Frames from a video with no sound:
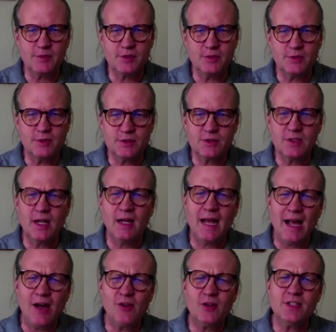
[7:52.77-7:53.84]
It was, now
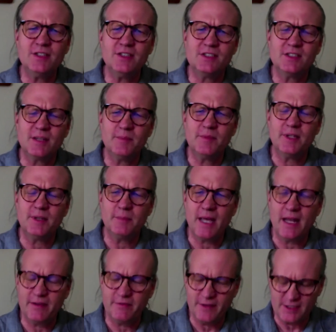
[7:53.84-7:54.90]
how can something
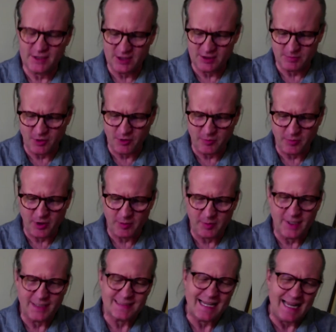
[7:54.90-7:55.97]
manifest as both
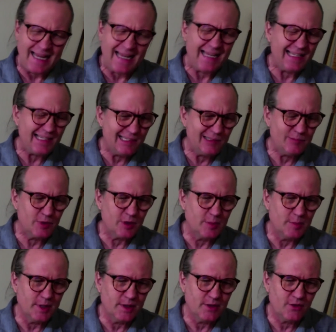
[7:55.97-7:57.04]
permanence and
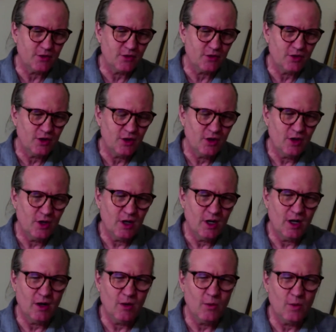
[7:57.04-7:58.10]
impermanence?
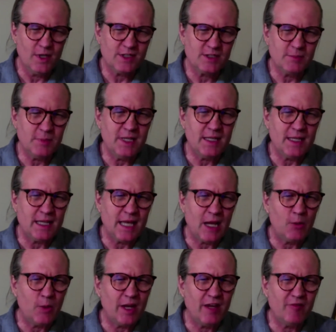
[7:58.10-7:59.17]
What does it mean, the
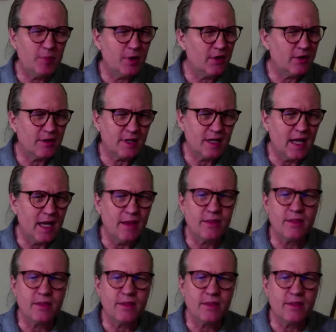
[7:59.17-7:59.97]
gateway of birth and death?